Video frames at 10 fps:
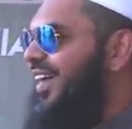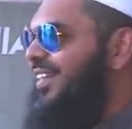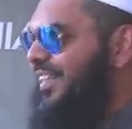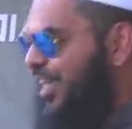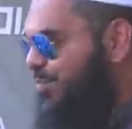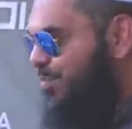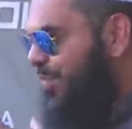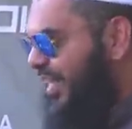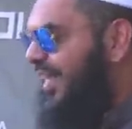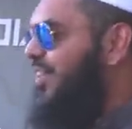and keep
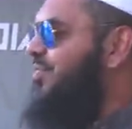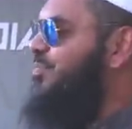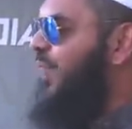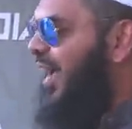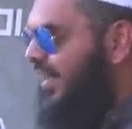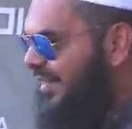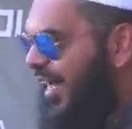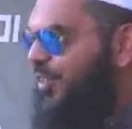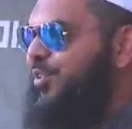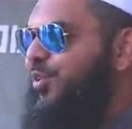building a pious
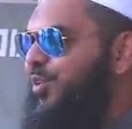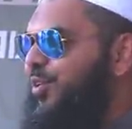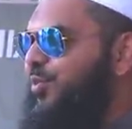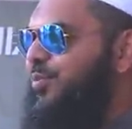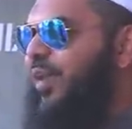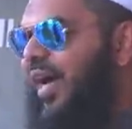household with